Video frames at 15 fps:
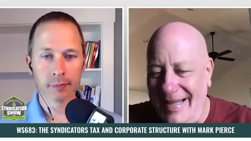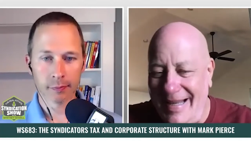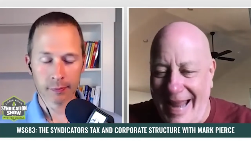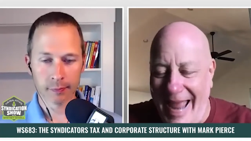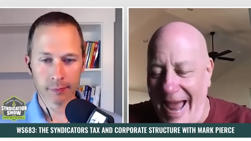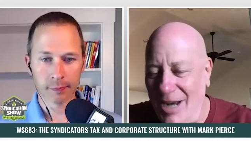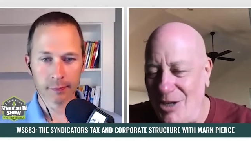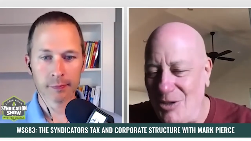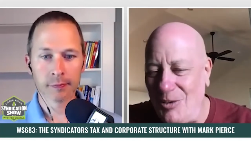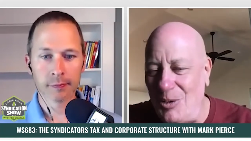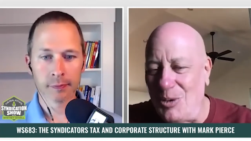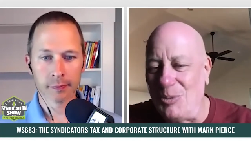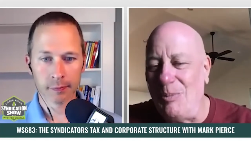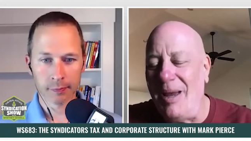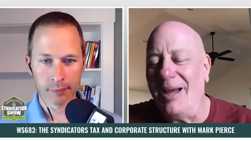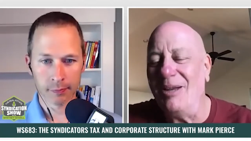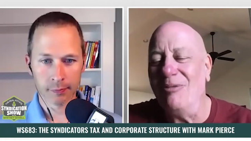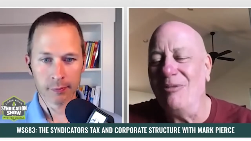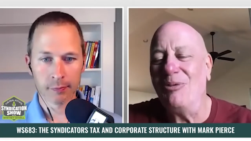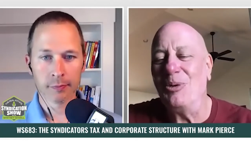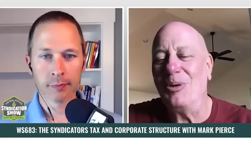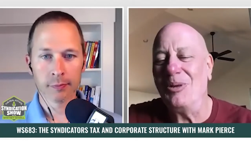Speaker 1: cash flows back
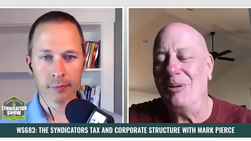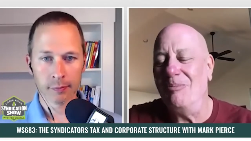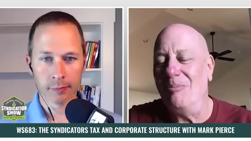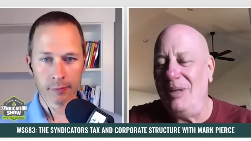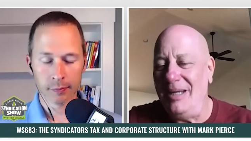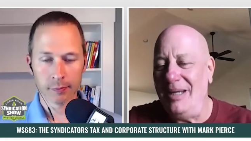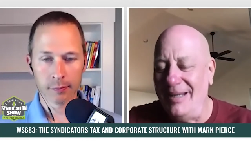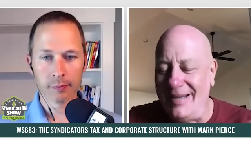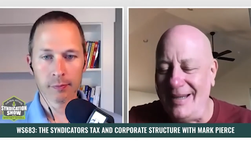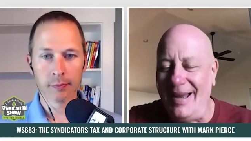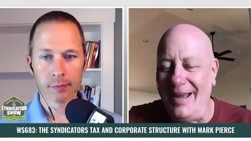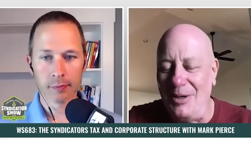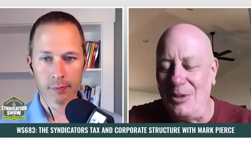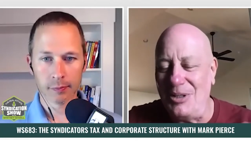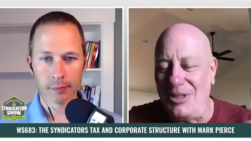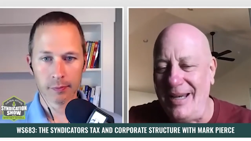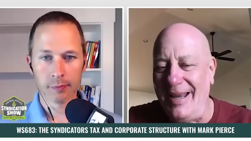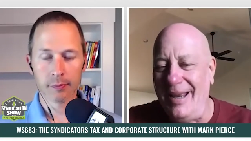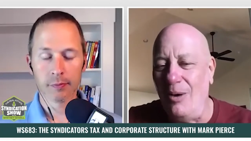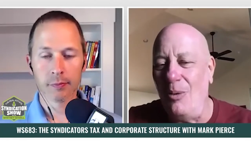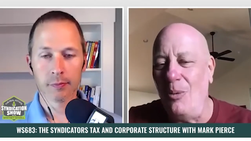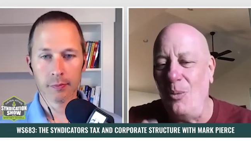and forth and begin to
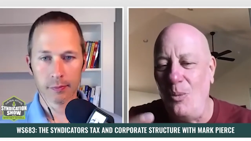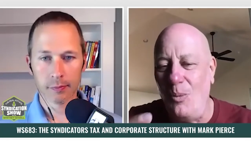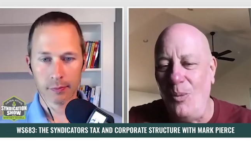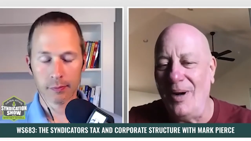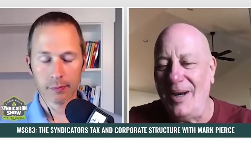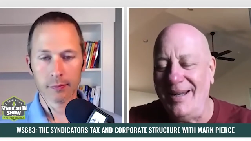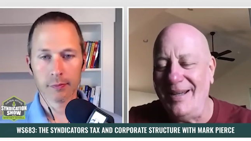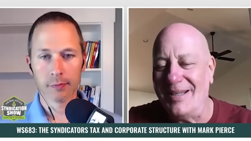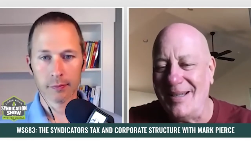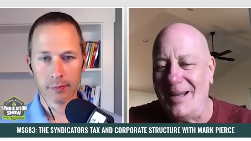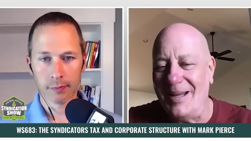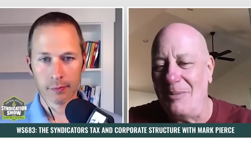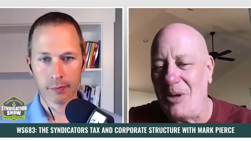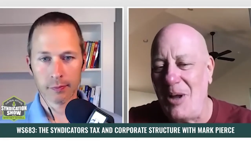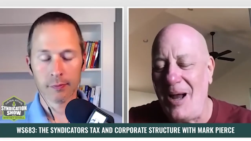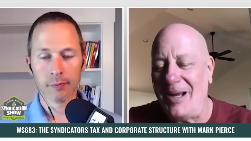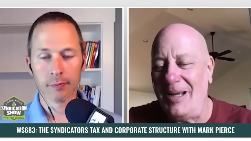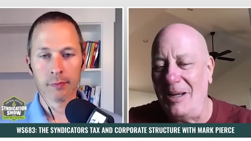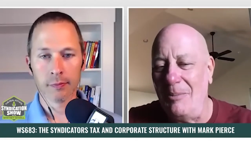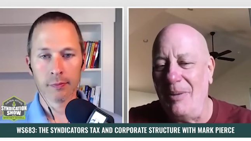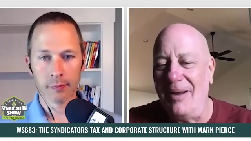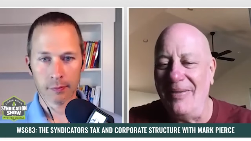understand what it is that I'm
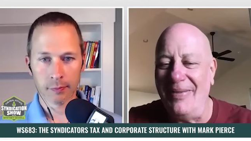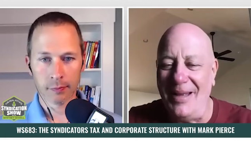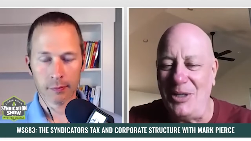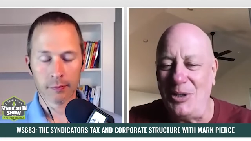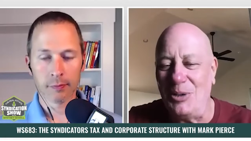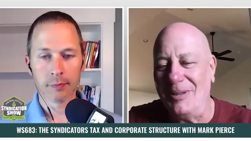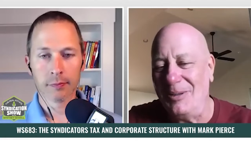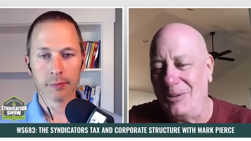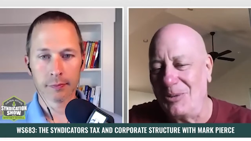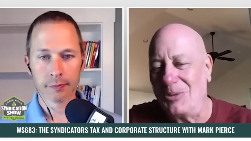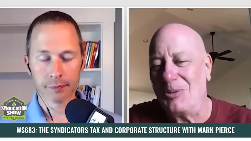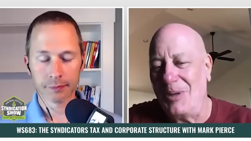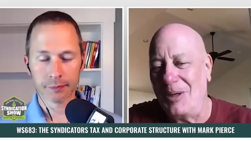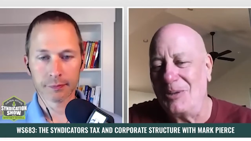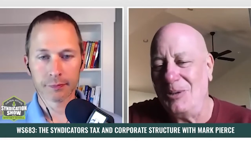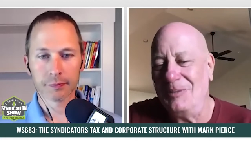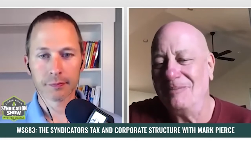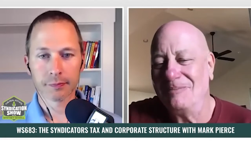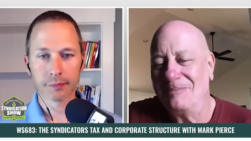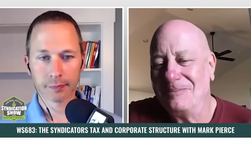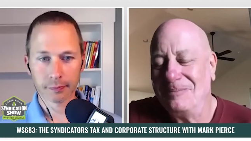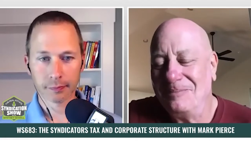talking about, and that's your legal structure.
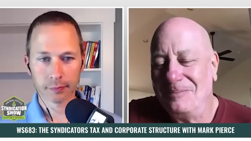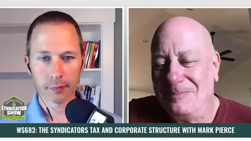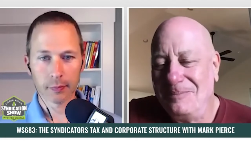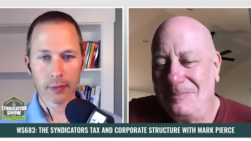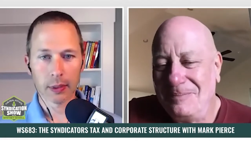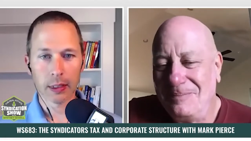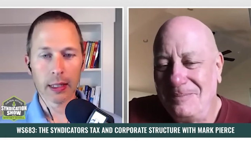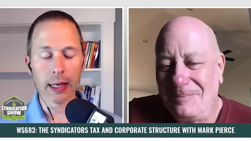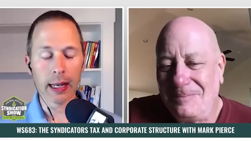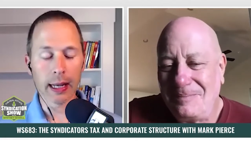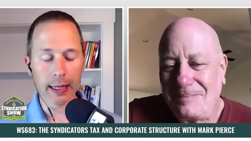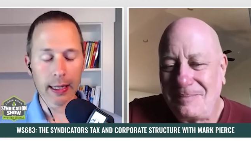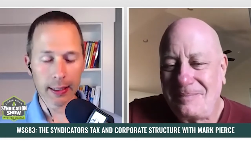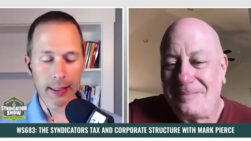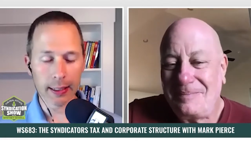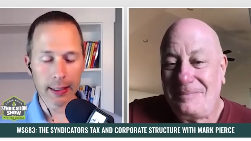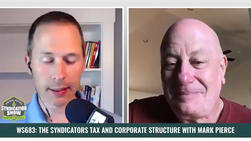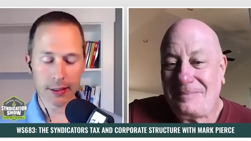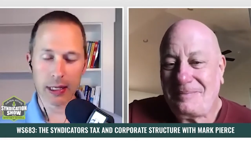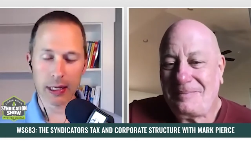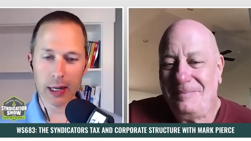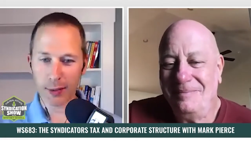
Speaker 2: Nice.
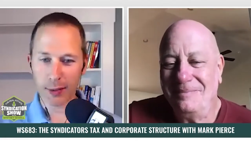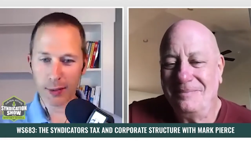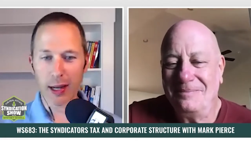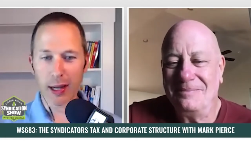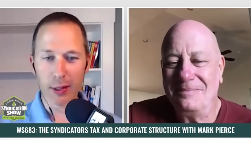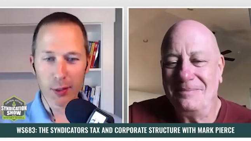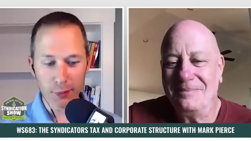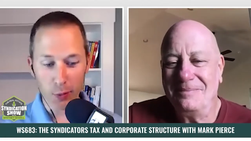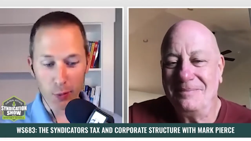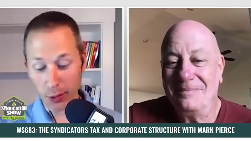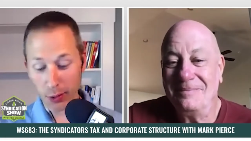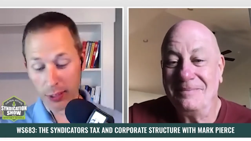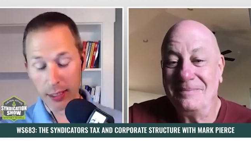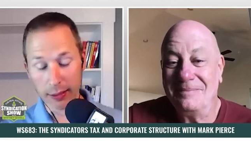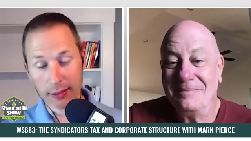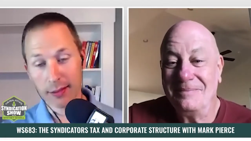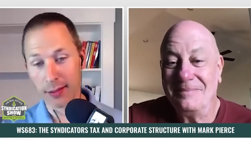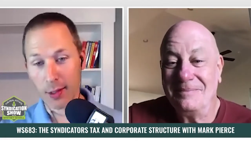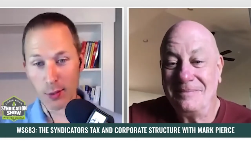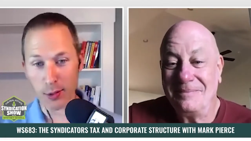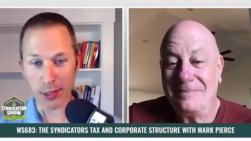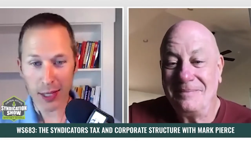I, I, look forward to looking at those
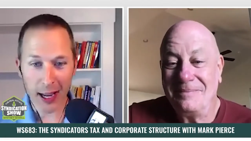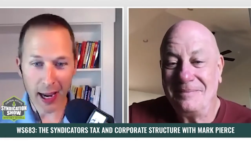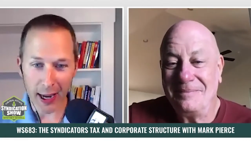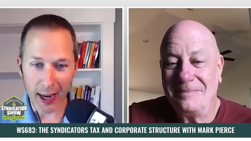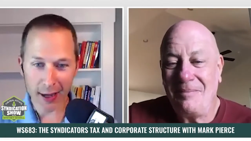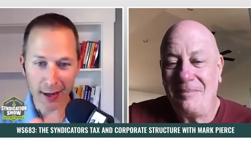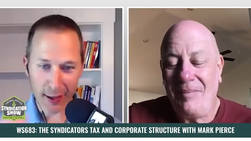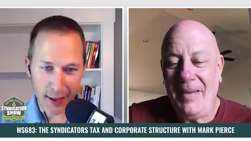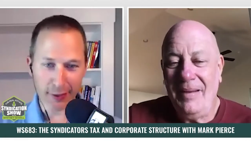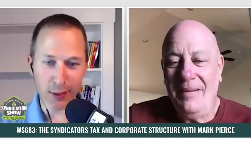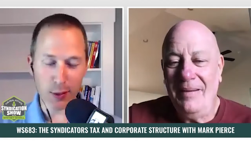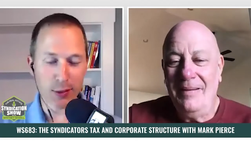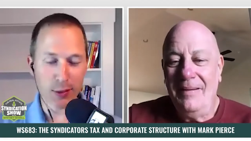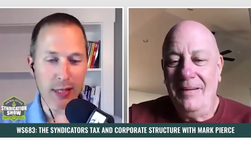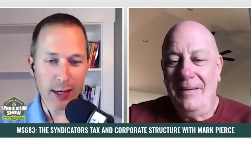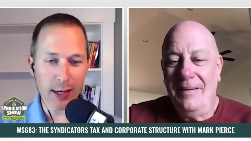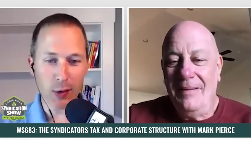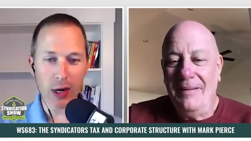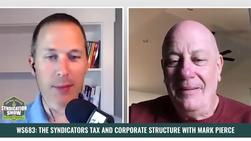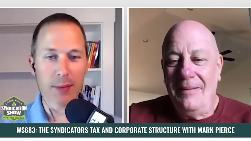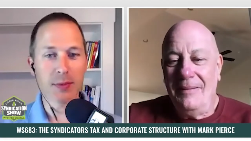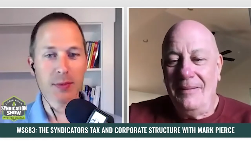uh, uh at those
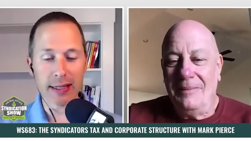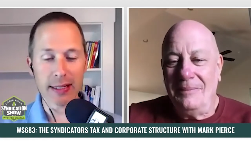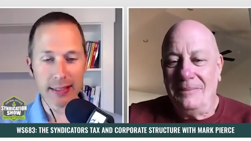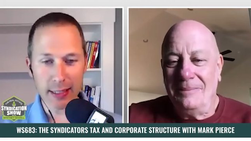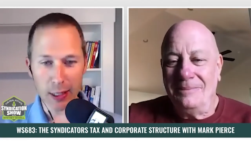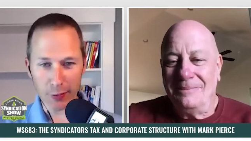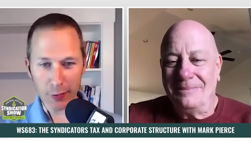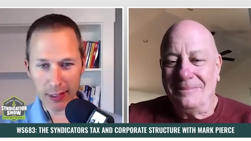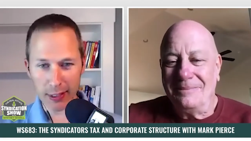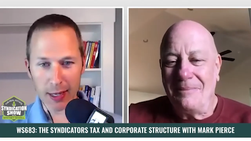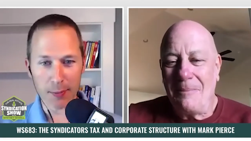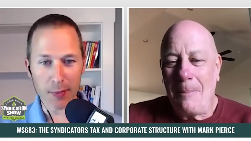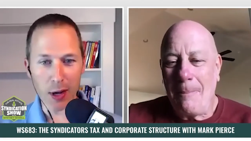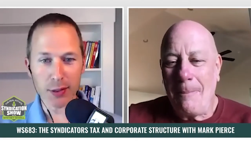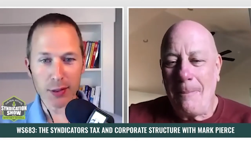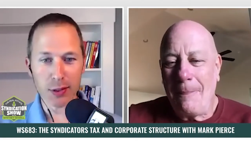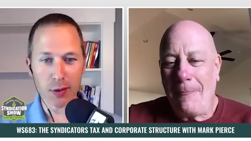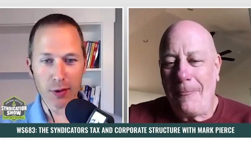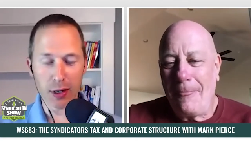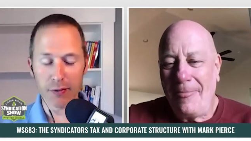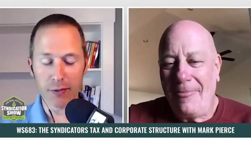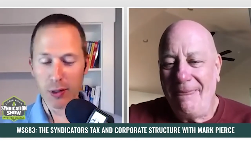diagrams myself because I'm also
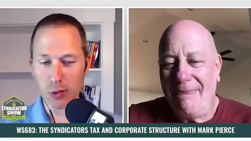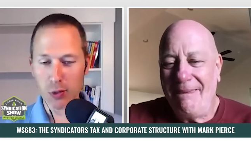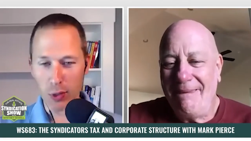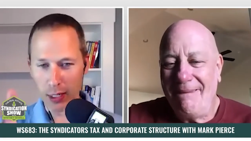very visual. I would love